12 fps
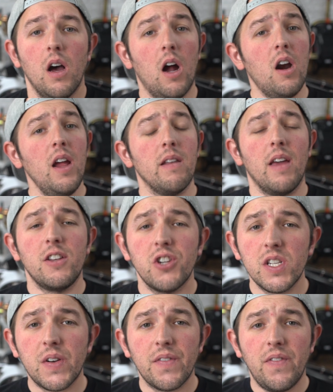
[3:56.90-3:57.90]
Alright, and
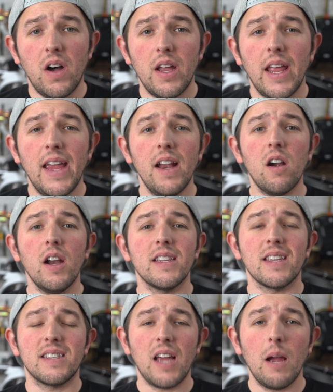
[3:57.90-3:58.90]
just for fun, here is
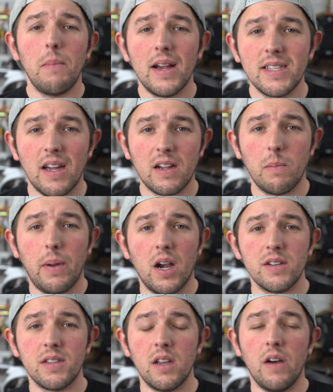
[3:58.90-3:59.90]
a side-by-side
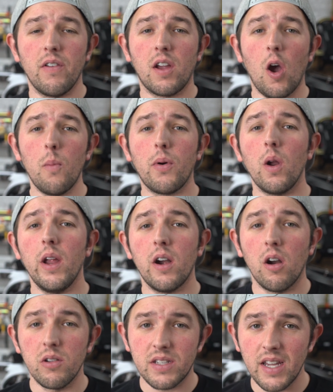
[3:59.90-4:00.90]
comparison of a GoPro
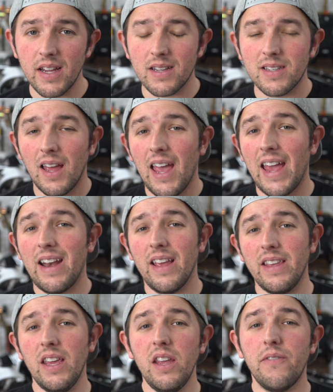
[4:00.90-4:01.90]
Hero 6 and a
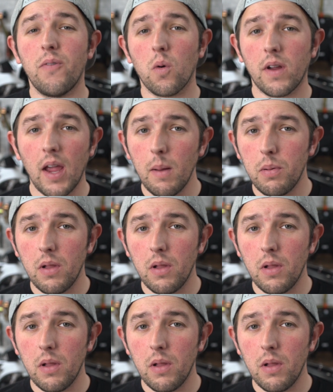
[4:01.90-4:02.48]
Yi 4K